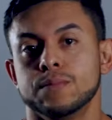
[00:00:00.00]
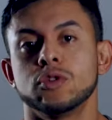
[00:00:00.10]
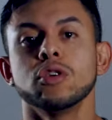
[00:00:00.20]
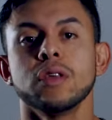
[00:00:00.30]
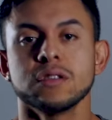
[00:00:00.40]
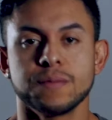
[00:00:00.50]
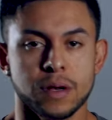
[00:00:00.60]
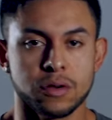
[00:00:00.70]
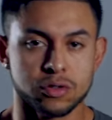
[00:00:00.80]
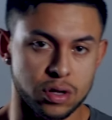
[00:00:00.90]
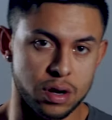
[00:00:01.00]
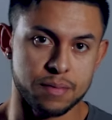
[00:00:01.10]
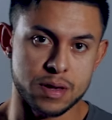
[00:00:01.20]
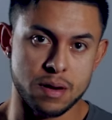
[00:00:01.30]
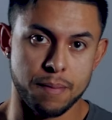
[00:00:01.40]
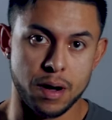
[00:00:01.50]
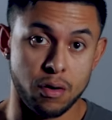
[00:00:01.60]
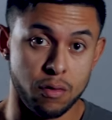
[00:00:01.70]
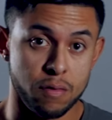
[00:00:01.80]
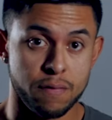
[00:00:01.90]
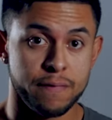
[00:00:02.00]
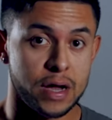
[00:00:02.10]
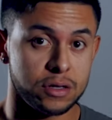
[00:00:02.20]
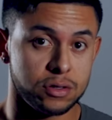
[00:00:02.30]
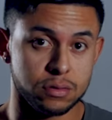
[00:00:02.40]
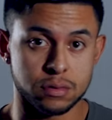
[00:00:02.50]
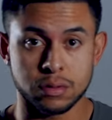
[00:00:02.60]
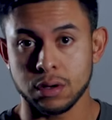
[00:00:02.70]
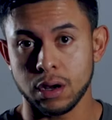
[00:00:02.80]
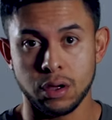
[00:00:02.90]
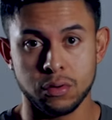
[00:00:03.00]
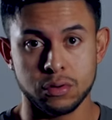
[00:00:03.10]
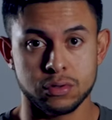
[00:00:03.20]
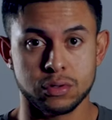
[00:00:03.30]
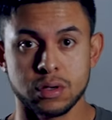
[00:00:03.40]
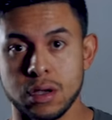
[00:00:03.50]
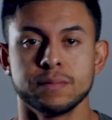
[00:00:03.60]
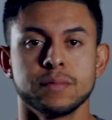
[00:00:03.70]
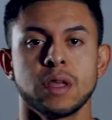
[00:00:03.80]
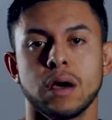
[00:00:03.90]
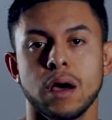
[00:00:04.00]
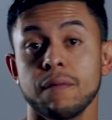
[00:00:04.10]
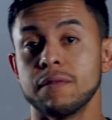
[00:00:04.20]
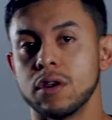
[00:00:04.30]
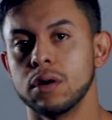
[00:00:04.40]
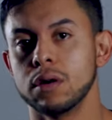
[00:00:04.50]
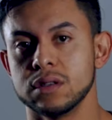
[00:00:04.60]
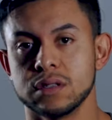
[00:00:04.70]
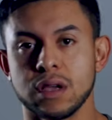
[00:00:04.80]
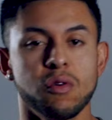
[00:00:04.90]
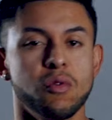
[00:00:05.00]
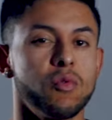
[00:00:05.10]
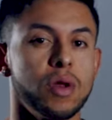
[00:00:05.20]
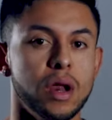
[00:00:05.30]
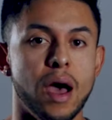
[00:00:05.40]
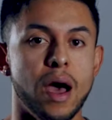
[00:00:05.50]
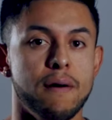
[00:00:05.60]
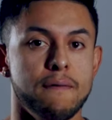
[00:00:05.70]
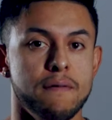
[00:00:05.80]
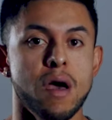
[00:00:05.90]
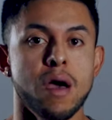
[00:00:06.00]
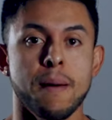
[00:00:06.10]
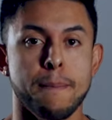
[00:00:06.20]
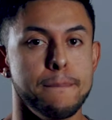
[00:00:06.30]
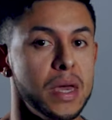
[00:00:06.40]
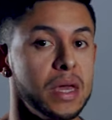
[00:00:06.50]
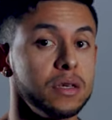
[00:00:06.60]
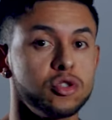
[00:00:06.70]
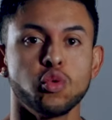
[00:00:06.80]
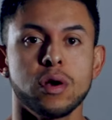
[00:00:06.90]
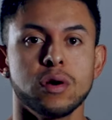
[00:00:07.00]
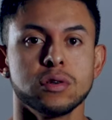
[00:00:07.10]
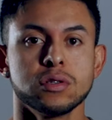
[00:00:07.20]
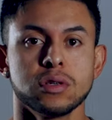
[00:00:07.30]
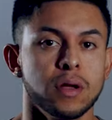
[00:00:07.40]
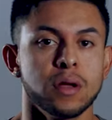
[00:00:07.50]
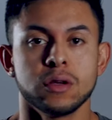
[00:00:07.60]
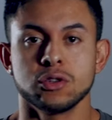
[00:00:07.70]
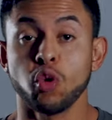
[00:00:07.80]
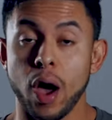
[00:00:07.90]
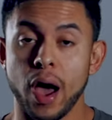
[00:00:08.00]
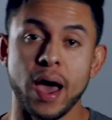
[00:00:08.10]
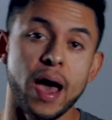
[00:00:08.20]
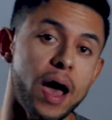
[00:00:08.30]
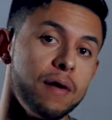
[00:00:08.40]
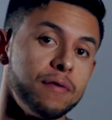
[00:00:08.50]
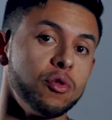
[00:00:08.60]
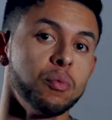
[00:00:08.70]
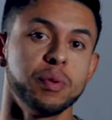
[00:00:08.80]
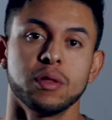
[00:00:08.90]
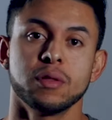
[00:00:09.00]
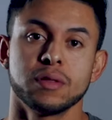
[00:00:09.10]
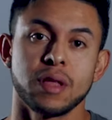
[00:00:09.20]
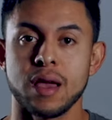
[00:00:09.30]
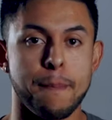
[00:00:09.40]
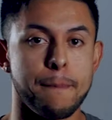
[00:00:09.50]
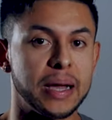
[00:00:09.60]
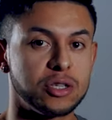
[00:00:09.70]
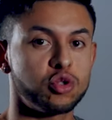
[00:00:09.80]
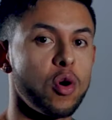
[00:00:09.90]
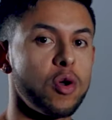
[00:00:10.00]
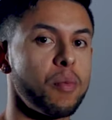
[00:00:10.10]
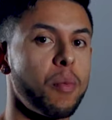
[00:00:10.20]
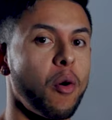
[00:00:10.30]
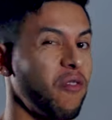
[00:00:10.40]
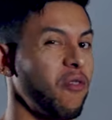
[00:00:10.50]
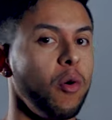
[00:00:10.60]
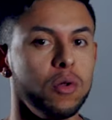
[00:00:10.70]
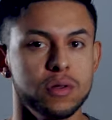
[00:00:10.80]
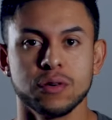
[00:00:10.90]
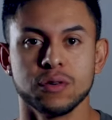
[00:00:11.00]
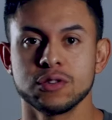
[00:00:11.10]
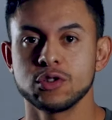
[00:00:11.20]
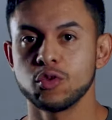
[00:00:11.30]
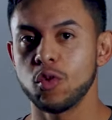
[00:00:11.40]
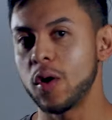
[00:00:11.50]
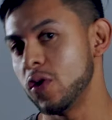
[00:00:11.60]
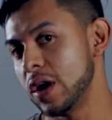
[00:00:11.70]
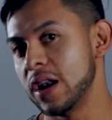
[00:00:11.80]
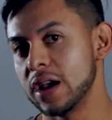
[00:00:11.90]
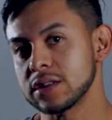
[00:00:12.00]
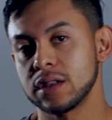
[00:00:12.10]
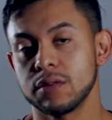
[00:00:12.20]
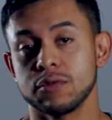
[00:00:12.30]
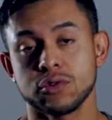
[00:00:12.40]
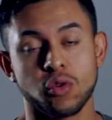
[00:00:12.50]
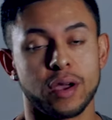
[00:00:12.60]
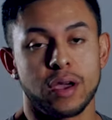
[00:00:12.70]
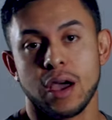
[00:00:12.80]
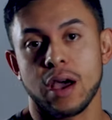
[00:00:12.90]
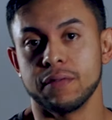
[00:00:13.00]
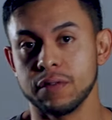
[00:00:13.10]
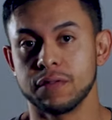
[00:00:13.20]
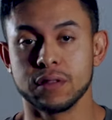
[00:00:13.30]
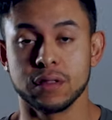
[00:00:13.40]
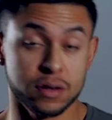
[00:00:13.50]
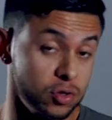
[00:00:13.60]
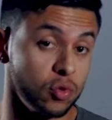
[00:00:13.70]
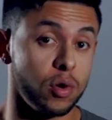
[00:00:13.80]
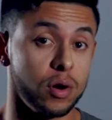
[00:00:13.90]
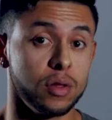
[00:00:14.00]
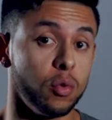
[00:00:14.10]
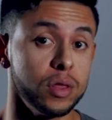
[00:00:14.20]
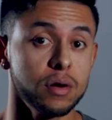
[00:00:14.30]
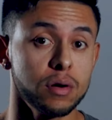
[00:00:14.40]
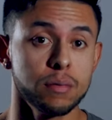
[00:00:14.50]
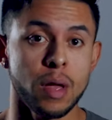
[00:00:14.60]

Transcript: Today's video is gonna be about fashion, clothes. I have noticed I don't really have many sweaters, so I have to build my sweater portfolio to the next level so I can have different things to wear in the winter.